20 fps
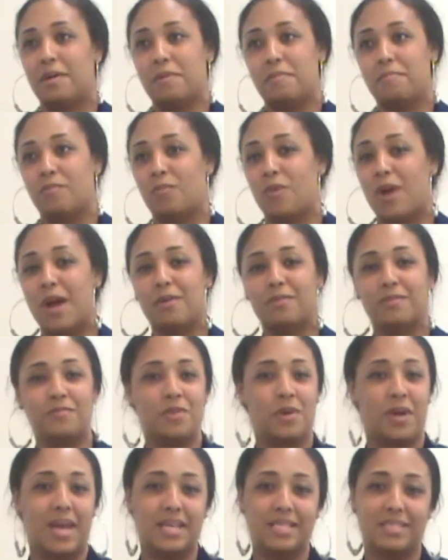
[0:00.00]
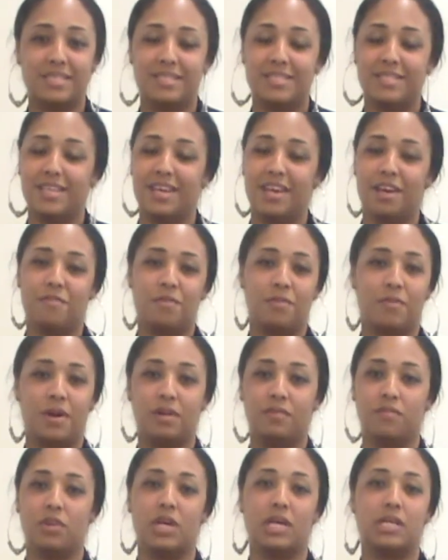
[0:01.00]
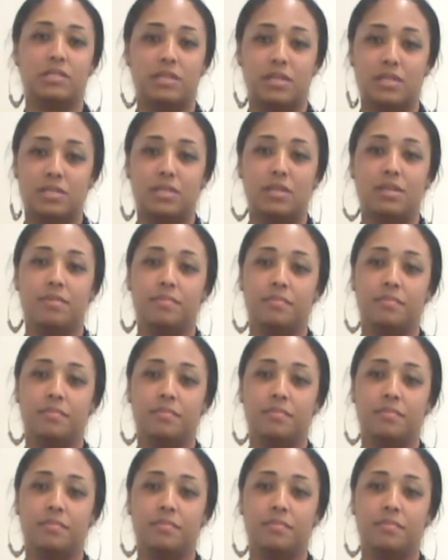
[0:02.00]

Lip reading: round of your ACT, every round of your SAT.